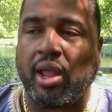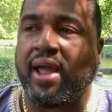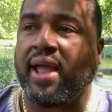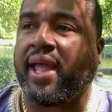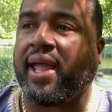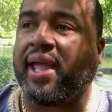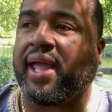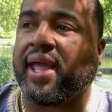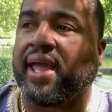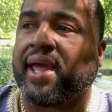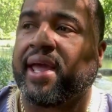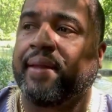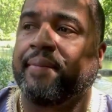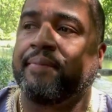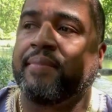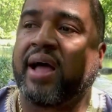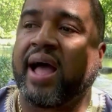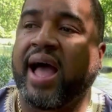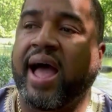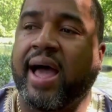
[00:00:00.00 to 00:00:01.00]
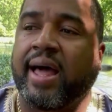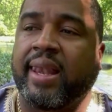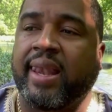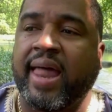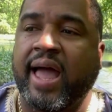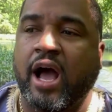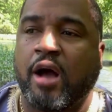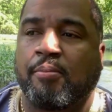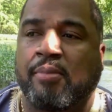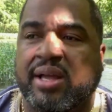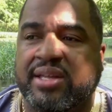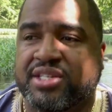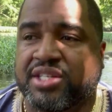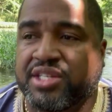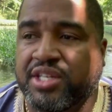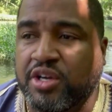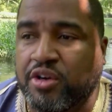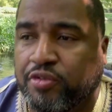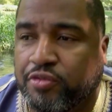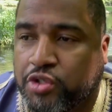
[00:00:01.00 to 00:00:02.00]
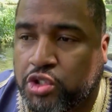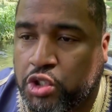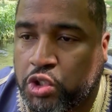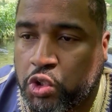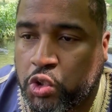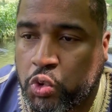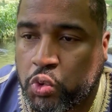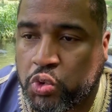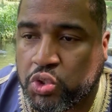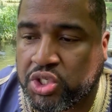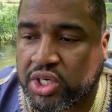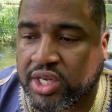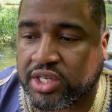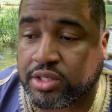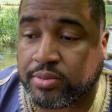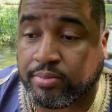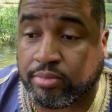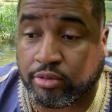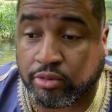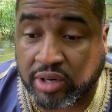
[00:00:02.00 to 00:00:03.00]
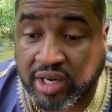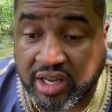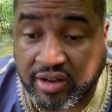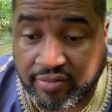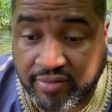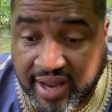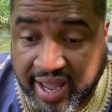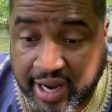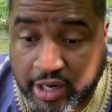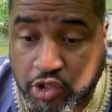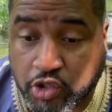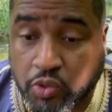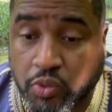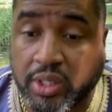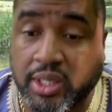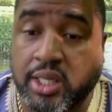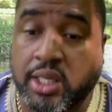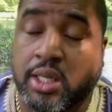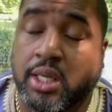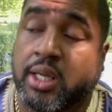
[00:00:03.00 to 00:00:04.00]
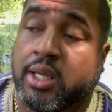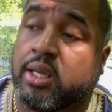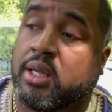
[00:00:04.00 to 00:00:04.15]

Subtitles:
and I allowed myself to just breathe naturally